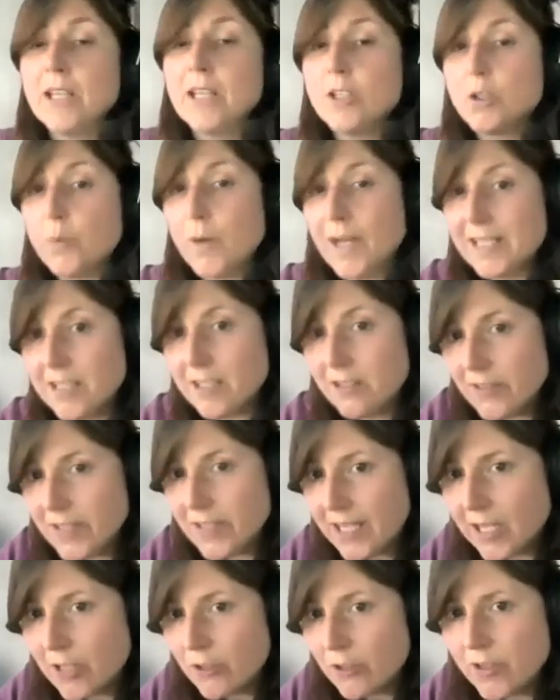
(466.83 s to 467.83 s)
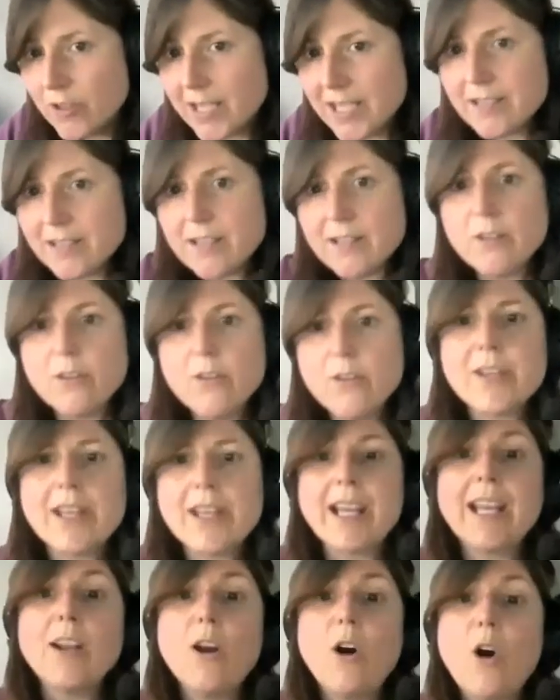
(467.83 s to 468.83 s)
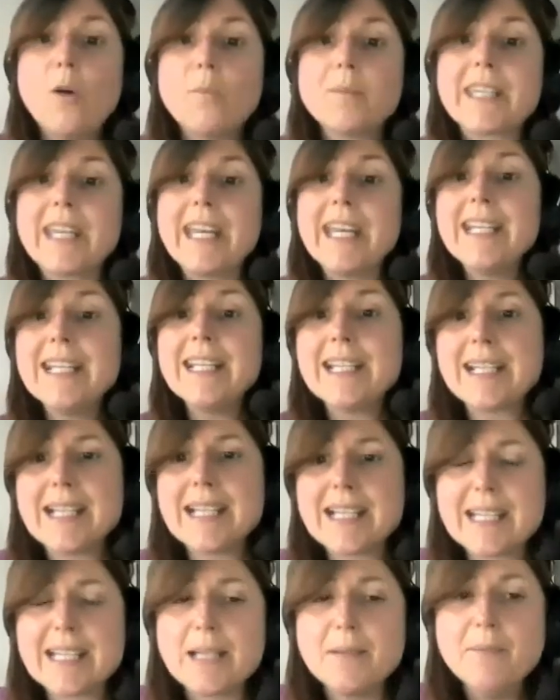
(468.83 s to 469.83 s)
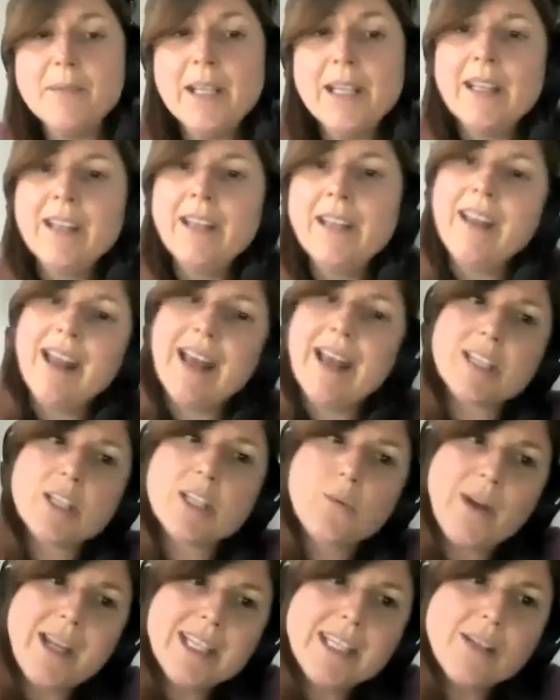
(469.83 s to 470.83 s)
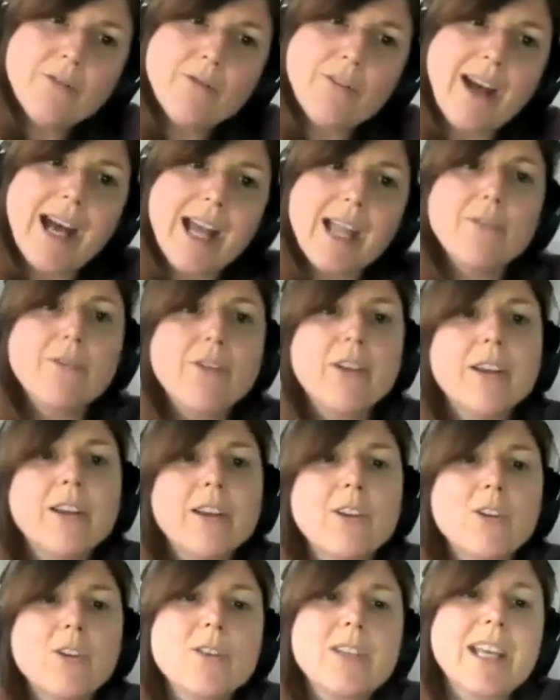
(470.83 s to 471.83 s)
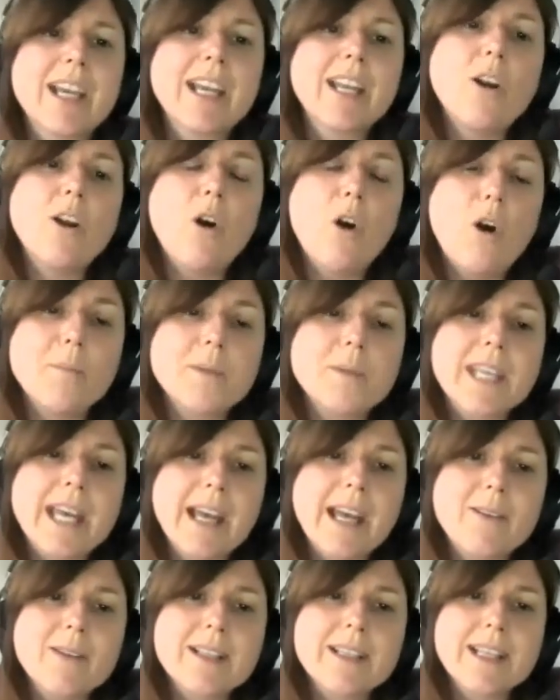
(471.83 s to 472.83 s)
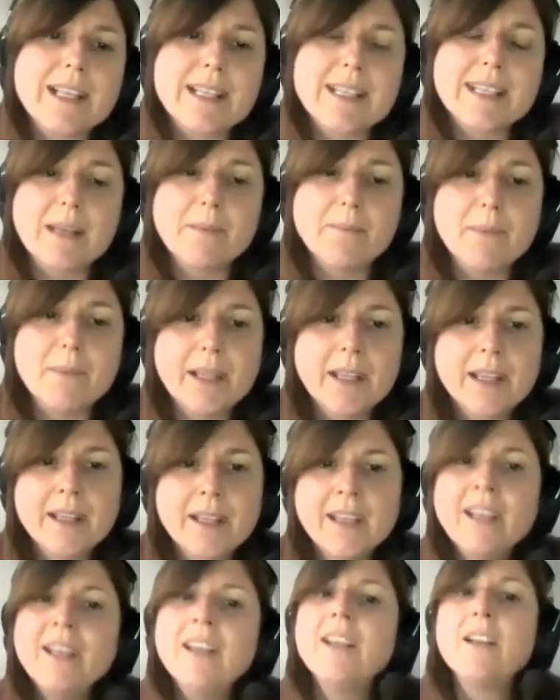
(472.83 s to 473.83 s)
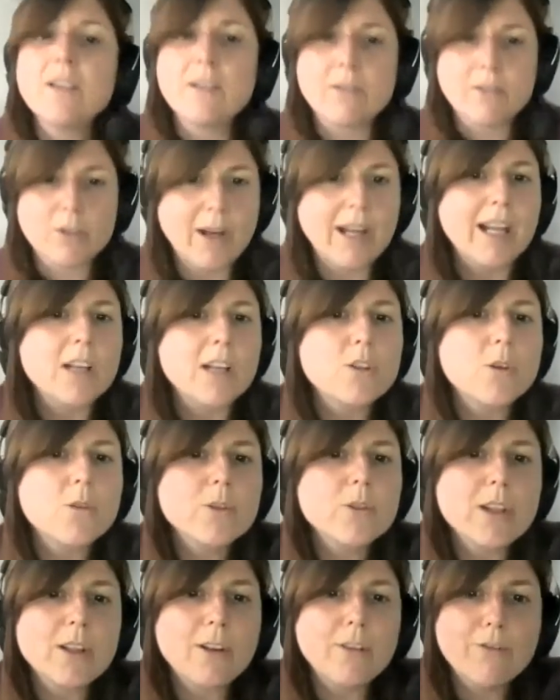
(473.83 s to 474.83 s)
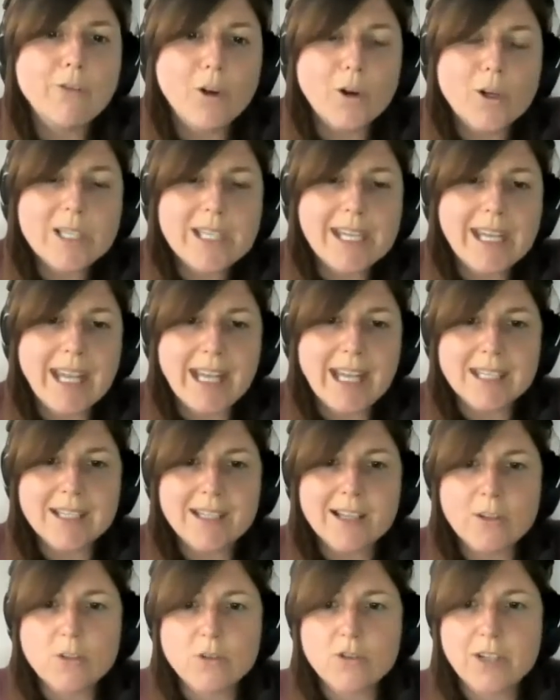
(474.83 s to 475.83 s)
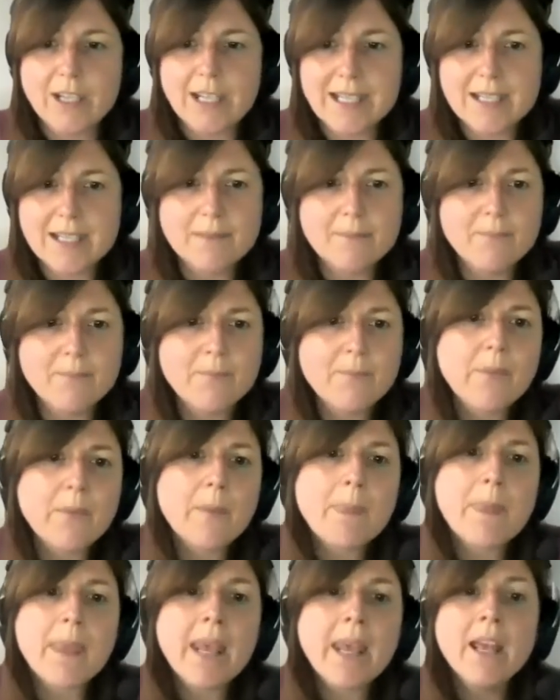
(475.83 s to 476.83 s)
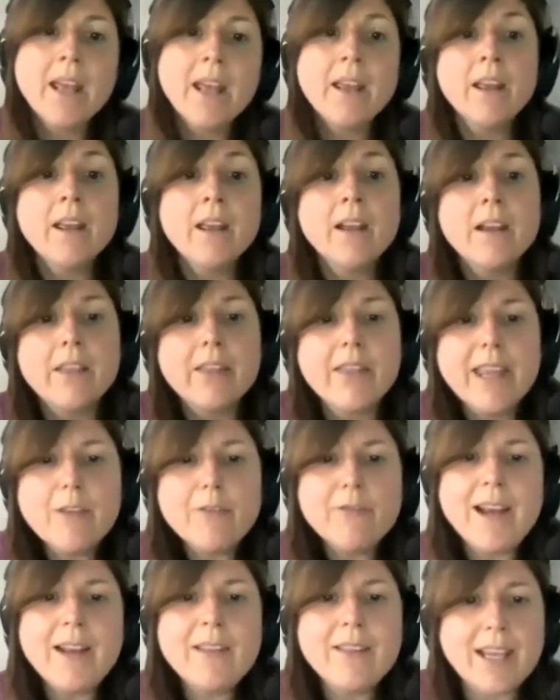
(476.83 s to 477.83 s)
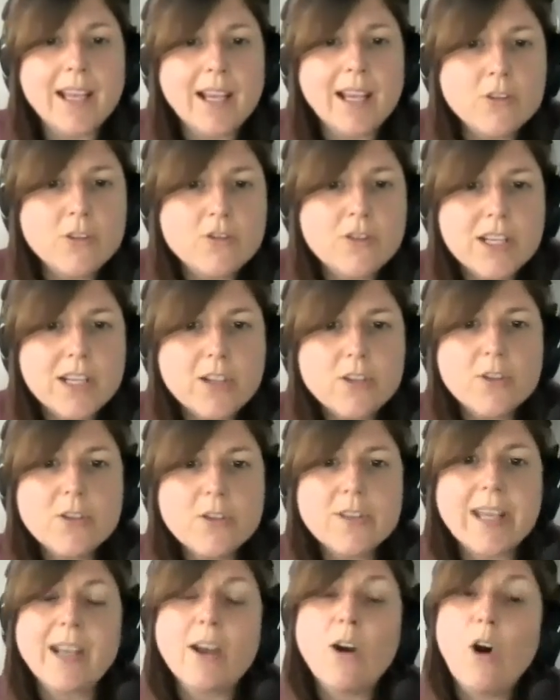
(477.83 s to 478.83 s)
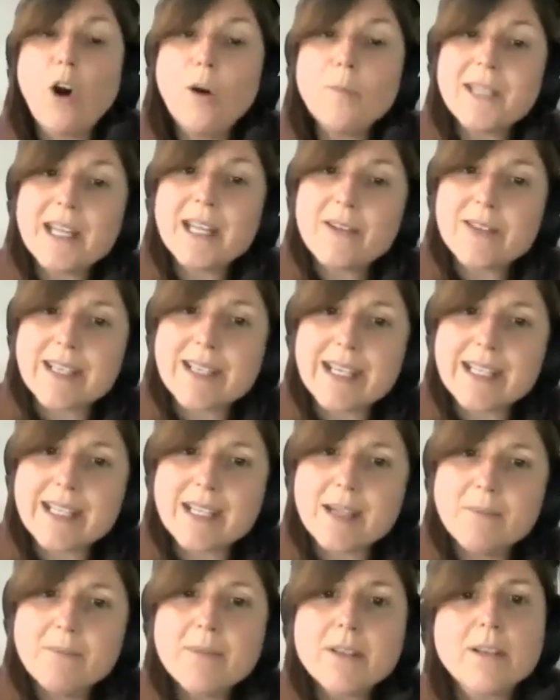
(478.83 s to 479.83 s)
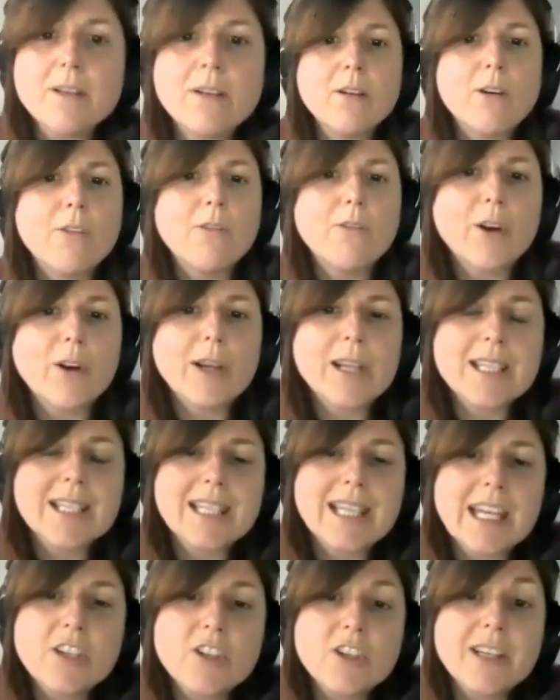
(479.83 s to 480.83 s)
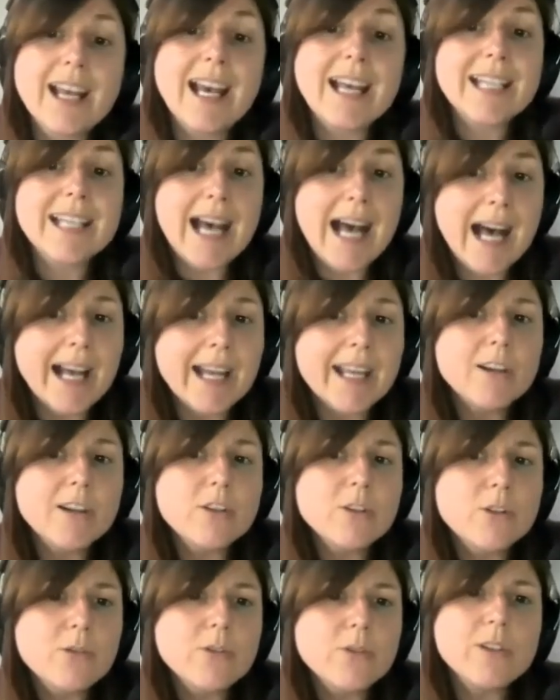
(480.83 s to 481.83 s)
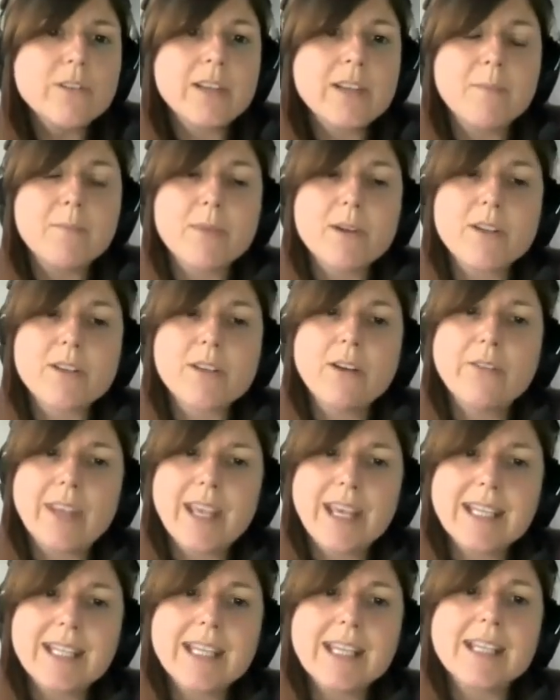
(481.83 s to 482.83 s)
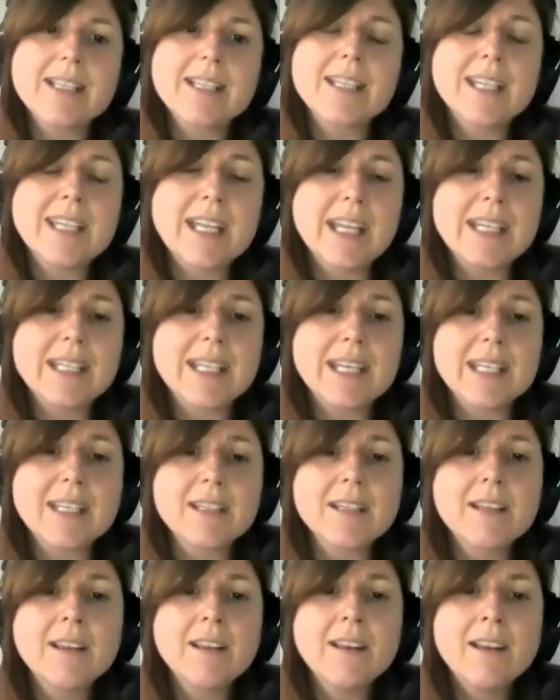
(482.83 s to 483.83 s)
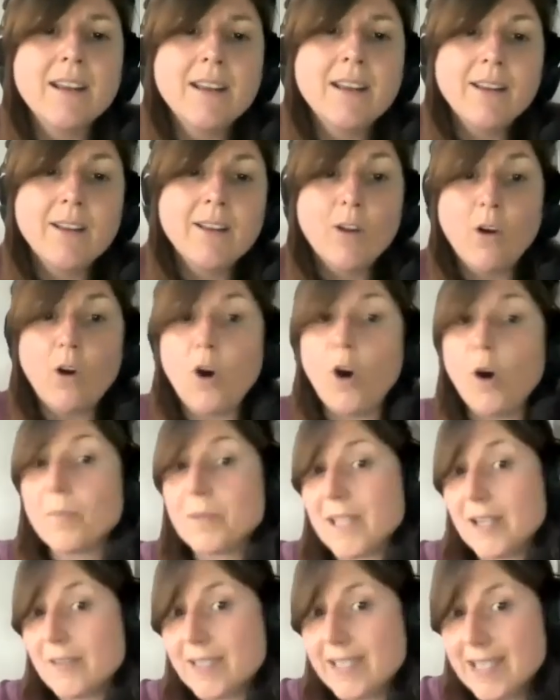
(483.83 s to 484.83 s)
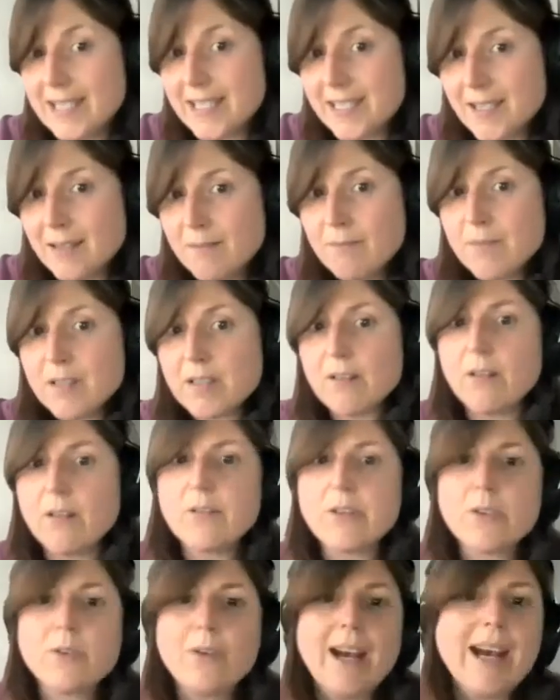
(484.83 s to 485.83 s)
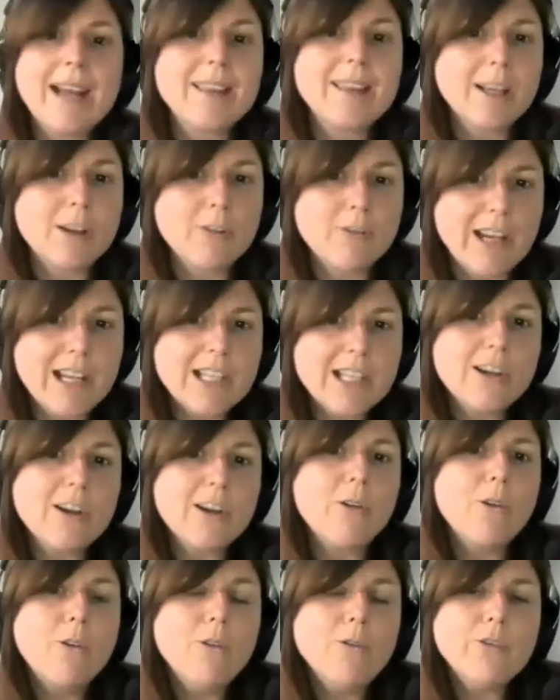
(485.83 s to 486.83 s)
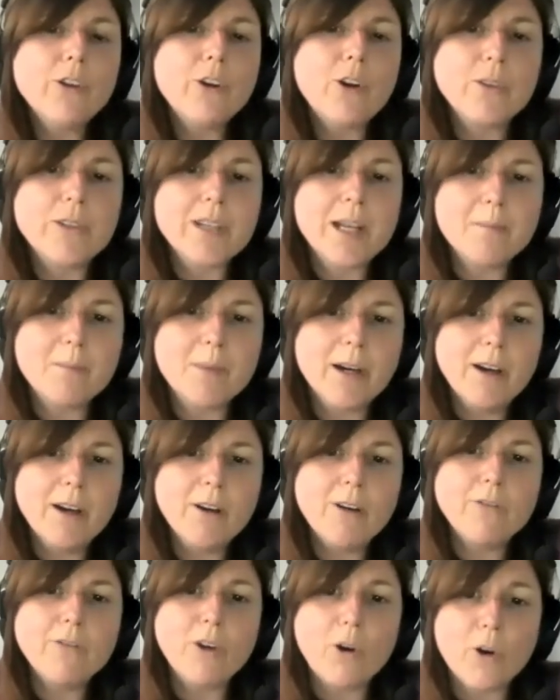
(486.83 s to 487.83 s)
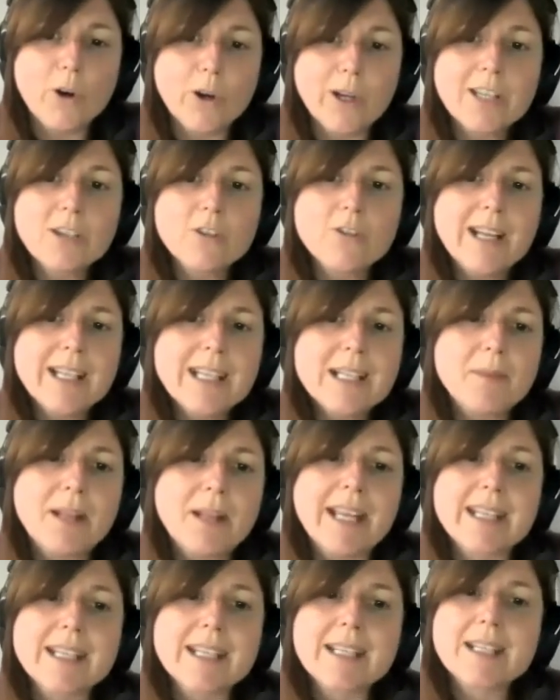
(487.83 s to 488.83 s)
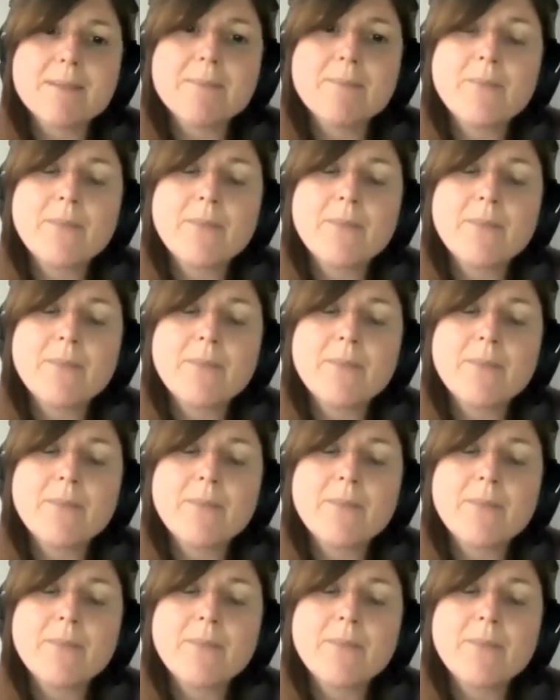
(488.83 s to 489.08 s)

23 countries using an opt-in system and 25 using an opt-out system. So a total of 48 countries. They found that countries using opt-out systems of organ donation had higher total numbers of kidneys donated. Opt-out systems also had the greater overall number of organ transplants.